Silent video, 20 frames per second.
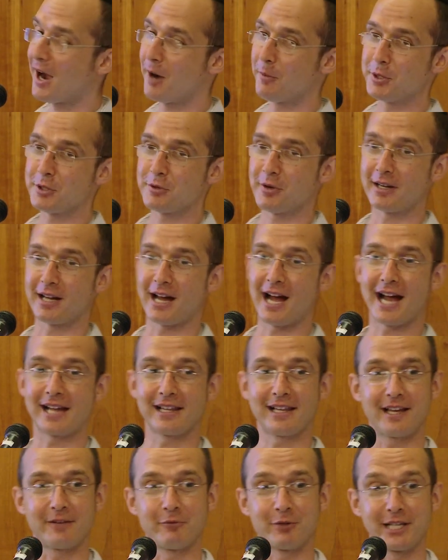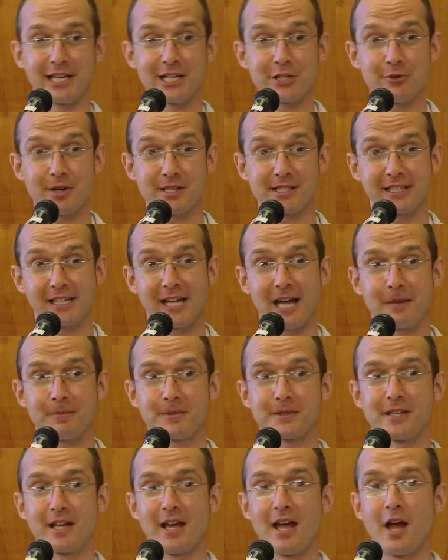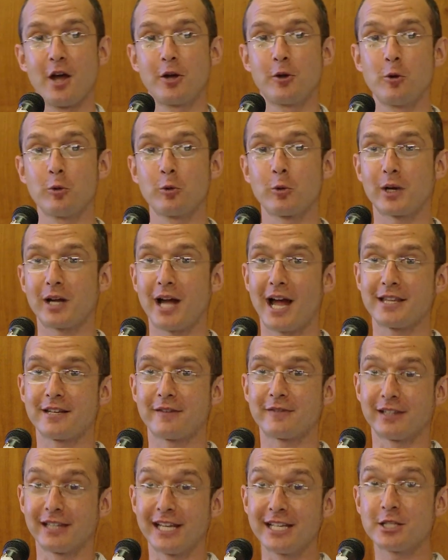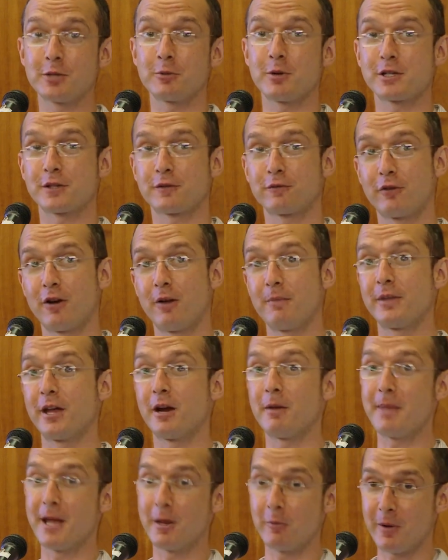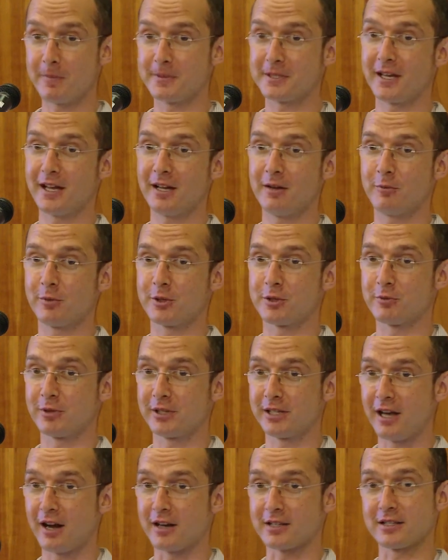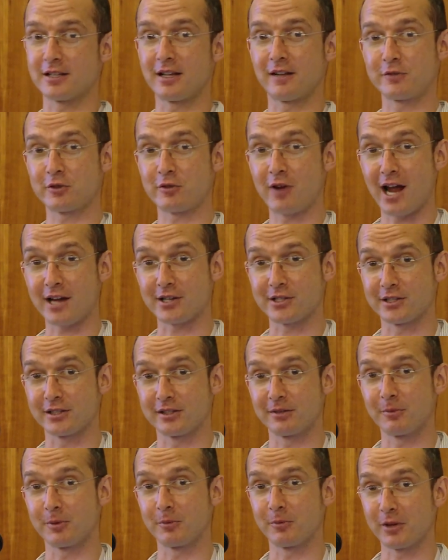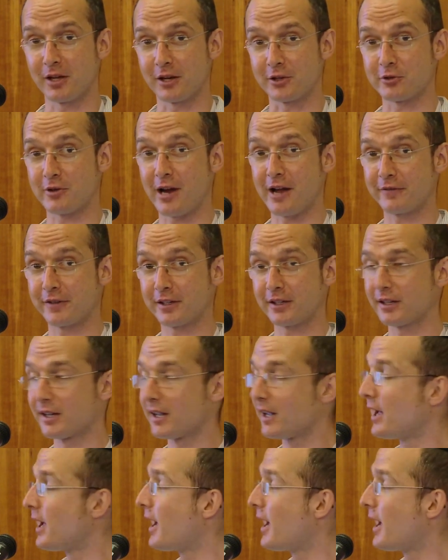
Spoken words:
We try to highlight really interesting apps. Google were kind enough to link to us from their main website, which really got us a lot of traction with a lot of traffic.